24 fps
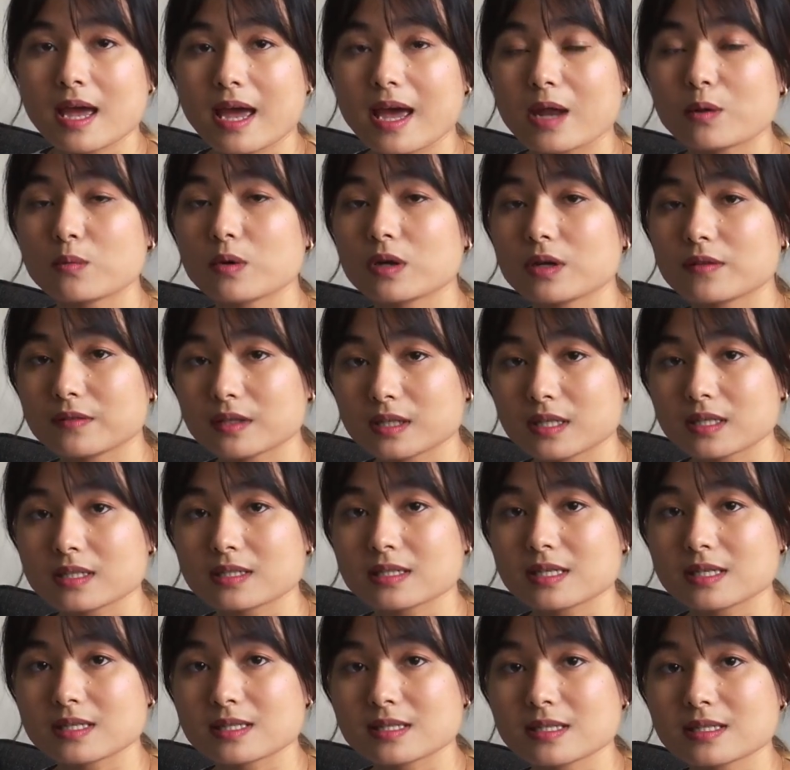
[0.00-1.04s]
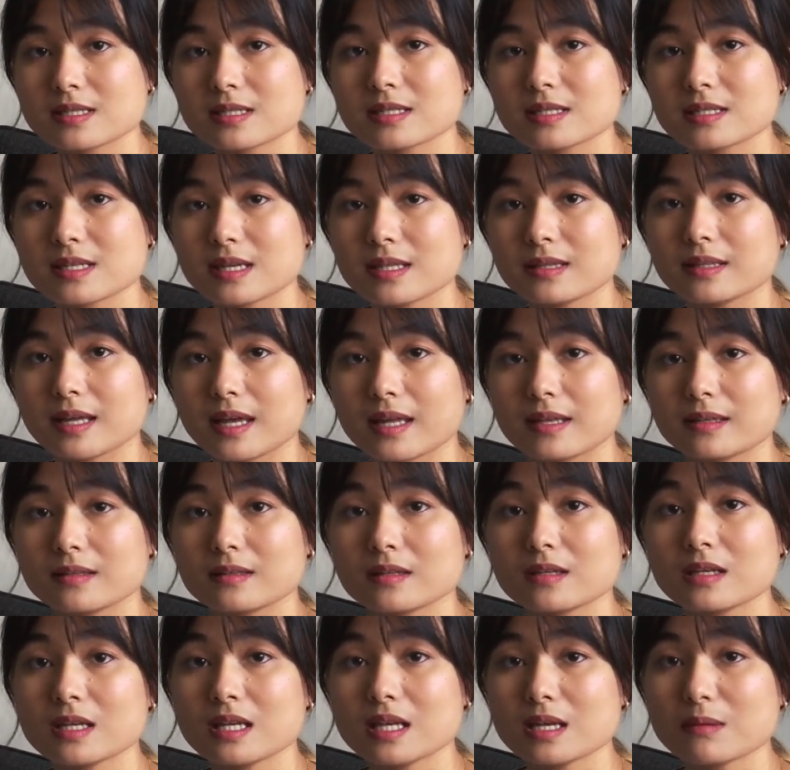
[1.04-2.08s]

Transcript: and one of the contestants said that